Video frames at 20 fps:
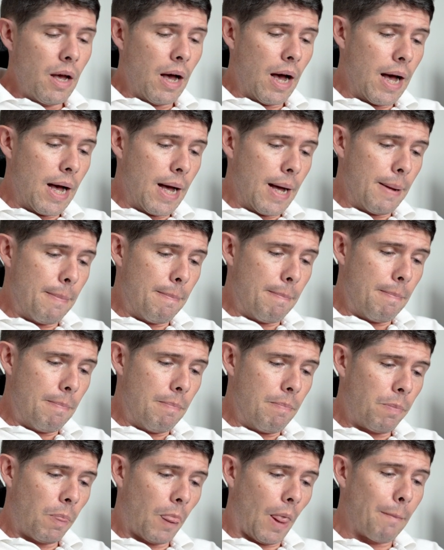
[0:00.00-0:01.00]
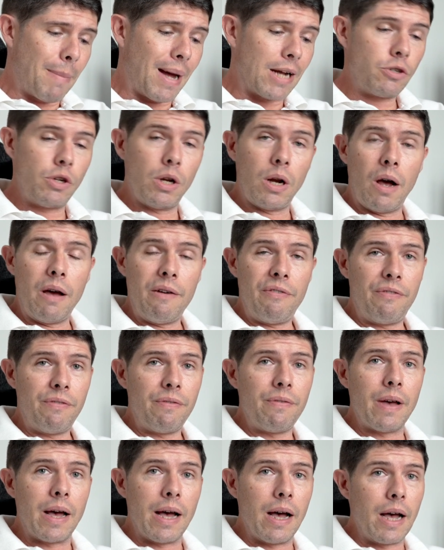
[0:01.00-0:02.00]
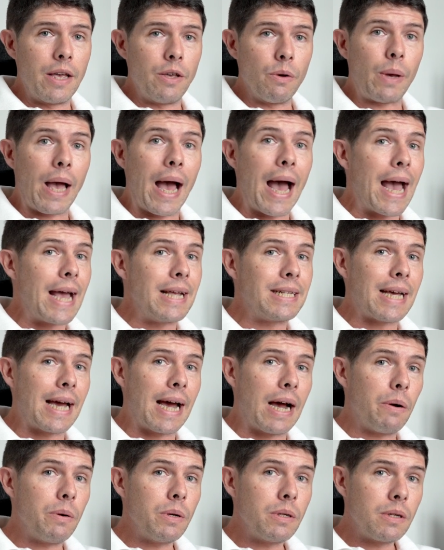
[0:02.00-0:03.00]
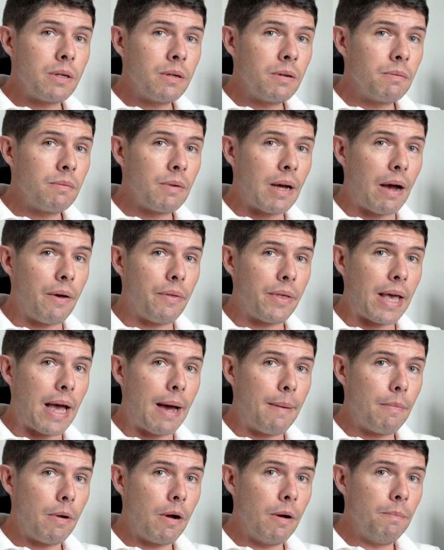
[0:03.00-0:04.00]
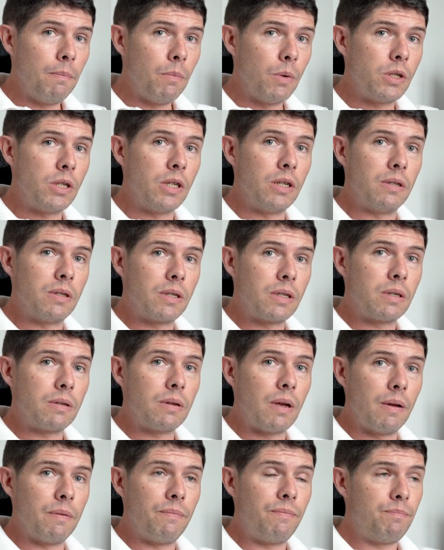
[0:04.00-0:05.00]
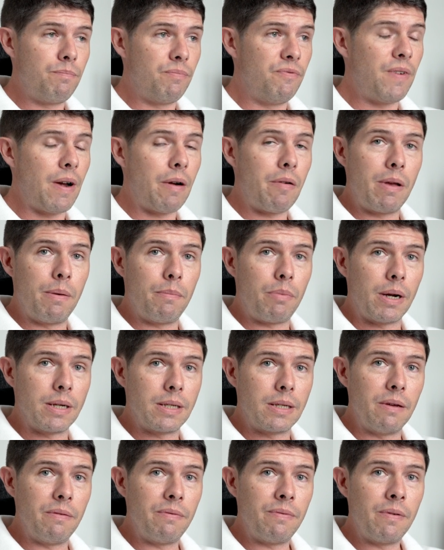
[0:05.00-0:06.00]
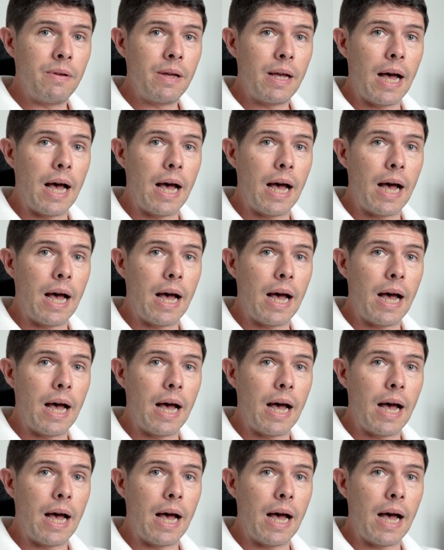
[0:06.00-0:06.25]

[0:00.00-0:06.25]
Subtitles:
Battery life, you'll get 8 hours out of the camera, which is very impressive.